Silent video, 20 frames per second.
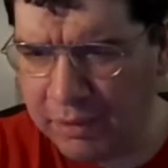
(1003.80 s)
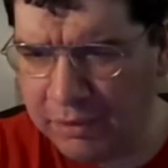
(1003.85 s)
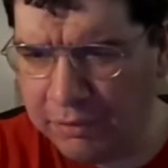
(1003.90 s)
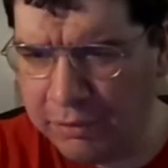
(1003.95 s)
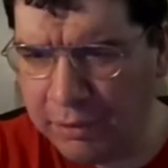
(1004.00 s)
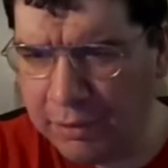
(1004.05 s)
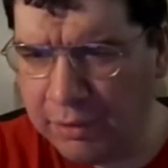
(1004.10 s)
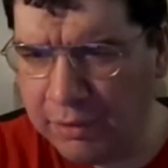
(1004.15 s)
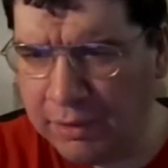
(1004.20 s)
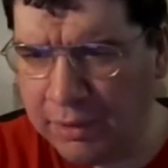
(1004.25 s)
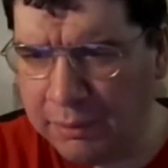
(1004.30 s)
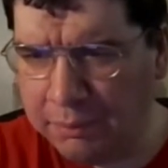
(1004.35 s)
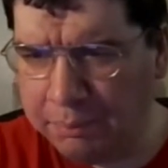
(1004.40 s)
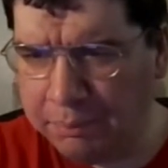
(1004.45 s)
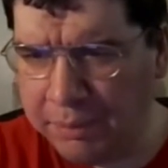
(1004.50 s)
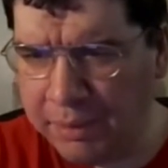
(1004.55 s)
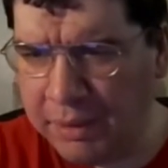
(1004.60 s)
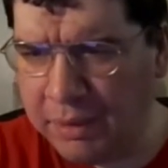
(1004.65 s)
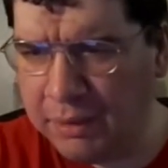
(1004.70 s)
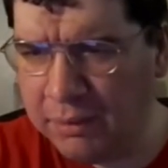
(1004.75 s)
He started
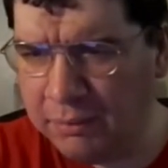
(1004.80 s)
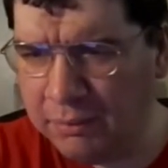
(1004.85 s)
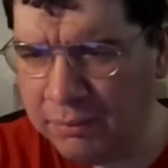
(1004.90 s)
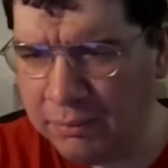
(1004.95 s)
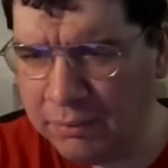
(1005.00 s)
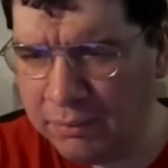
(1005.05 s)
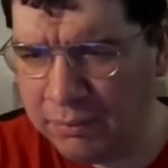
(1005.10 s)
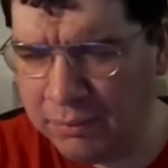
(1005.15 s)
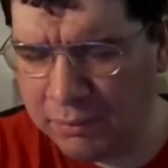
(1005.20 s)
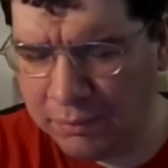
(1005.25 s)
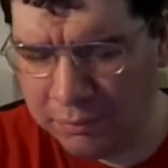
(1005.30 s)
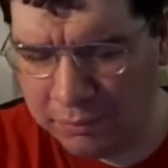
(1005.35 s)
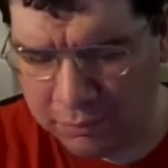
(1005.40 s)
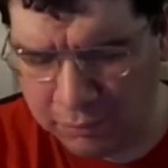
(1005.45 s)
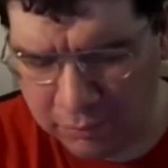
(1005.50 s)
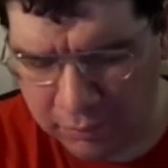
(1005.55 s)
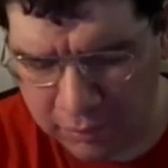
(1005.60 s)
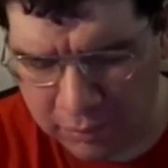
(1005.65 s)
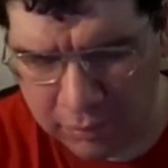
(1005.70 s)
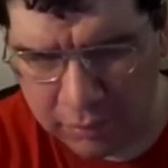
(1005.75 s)
limping,
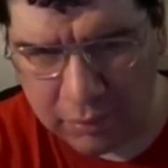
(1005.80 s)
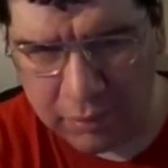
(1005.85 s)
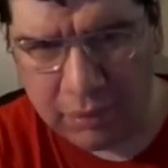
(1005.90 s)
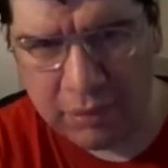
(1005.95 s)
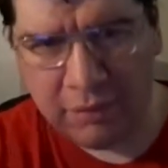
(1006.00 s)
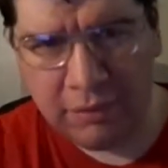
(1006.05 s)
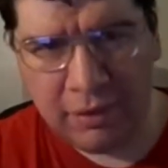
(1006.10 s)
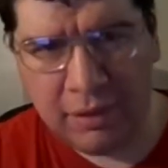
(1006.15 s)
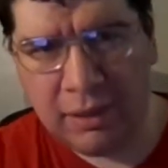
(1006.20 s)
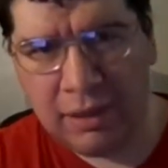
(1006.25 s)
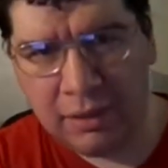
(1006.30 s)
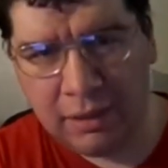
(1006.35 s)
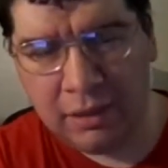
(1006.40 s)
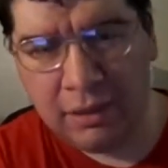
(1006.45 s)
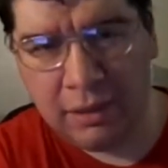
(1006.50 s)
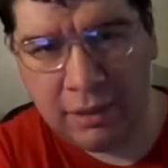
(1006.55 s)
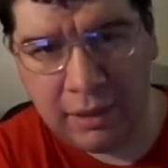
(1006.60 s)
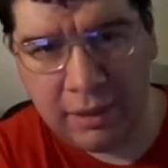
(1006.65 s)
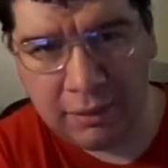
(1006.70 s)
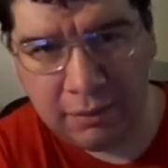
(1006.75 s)
you know, because he got
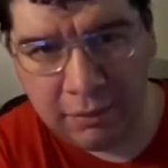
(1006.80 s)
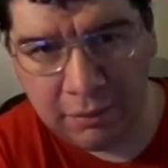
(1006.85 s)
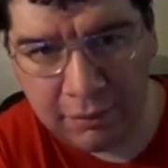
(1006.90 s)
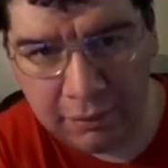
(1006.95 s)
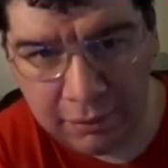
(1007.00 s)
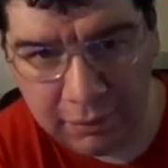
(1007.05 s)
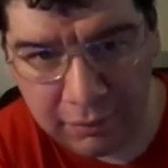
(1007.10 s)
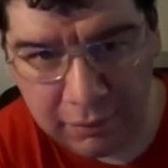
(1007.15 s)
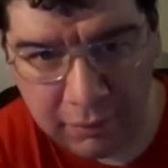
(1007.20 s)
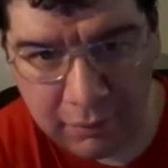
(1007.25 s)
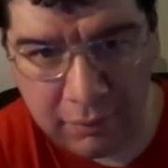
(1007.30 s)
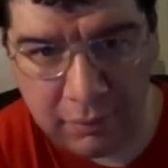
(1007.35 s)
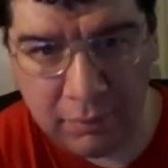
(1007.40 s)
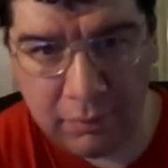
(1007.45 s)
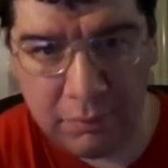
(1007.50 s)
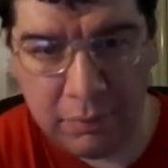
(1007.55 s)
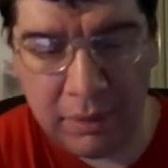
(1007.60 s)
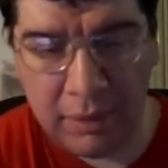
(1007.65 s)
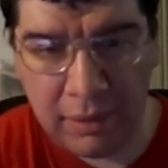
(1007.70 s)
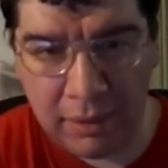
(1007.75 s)
caught
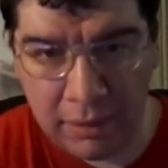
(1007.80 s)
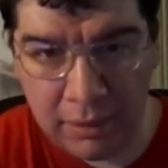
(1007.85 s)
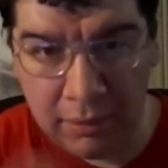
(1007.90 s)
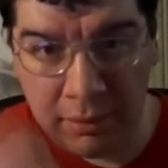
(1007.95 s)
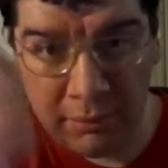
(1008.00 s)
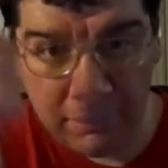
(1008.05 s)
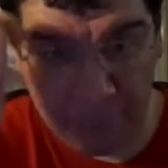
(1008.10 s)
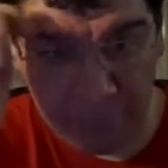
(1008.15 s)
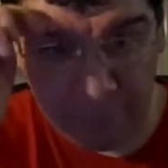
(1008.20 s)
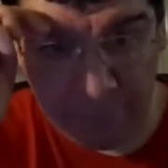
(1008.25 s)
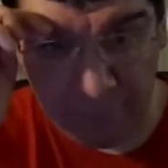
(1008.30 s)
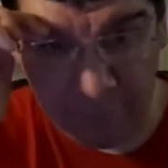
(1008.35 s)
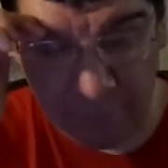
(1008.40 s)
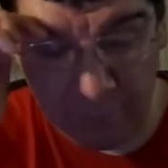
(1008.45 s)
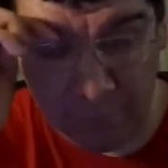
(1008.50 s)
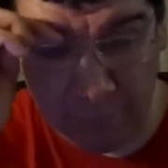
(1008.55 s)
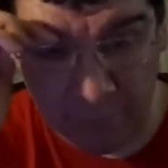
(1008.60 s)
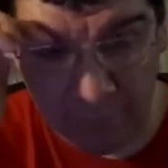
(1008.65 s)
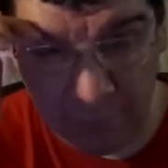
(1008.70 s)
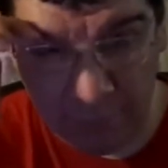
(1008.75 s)
by
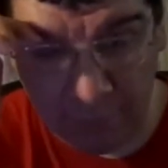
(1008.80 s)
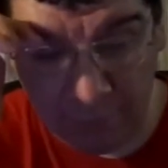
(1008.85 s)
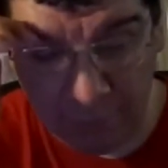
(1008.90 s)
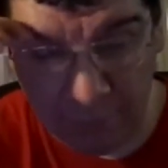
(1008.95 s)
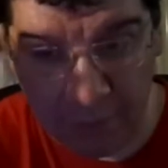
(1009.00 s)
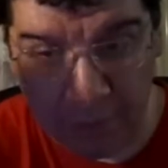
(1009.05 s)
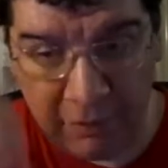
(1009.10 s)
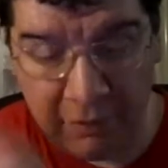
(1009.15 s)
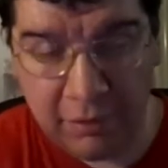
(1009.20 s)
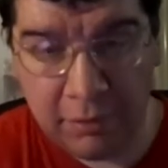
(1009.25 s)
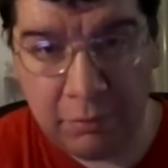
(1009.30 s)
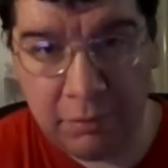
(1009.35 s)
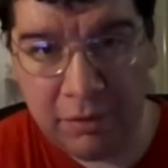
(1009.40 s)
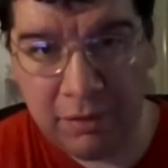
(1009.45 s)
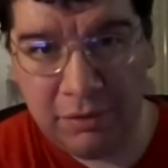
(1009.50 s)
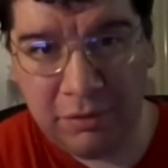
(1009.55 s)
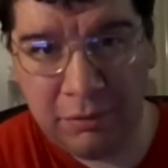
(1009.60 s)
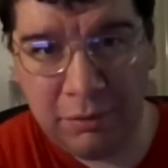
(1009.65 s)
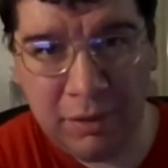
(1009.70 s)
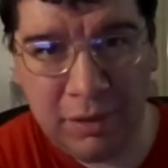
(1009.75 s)
one of the vines that
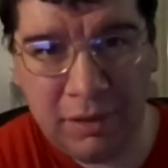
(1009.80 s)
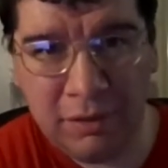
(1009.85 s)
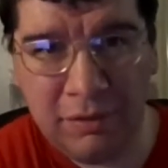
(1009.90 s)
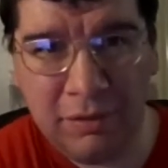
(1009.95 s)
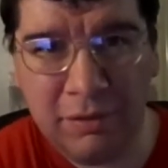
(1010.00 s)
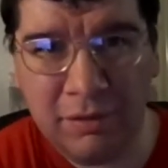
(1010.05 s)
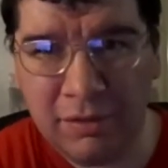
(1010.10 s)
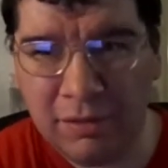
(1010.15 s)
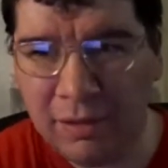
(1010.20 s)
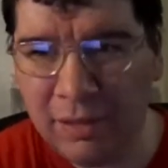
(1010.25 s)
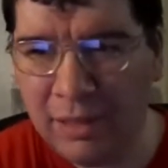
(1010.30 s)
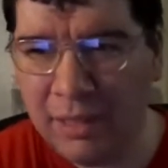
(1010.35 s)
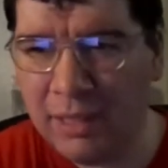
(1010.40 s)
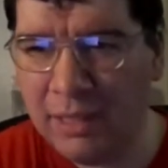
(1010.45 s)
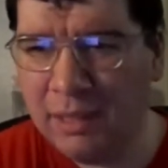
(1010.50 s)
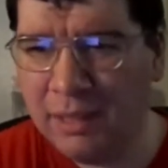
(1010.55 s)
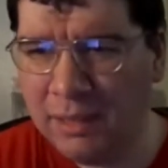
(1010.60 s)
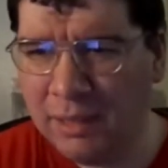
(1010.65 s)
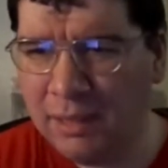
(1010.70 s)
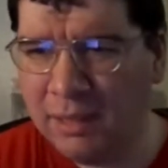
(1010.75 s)
went straight into his
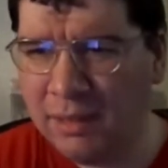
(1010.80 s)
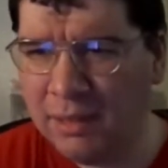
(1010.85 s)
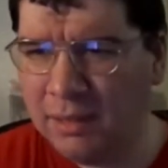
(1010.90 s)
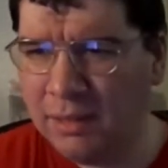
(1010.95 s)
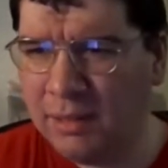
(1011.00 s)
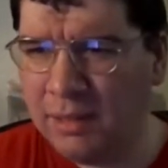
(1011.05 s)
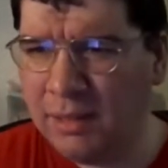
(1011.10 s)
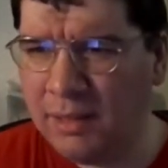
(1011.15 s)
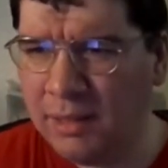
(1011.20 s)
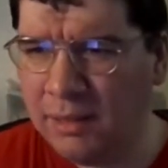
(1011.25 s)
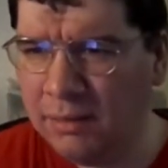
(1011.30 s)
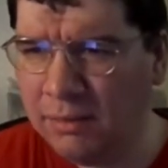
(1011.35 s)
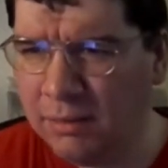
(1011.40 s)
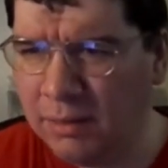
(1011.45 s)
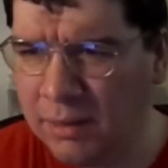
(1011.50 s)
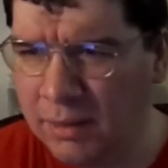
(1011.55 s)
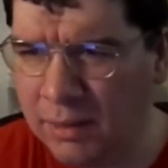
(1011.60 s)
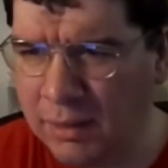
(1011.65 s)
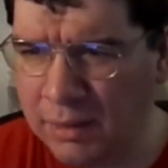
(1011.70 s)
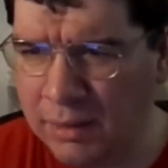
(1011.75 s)
leg. Got
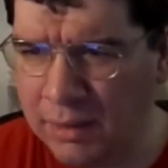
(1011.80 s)
out.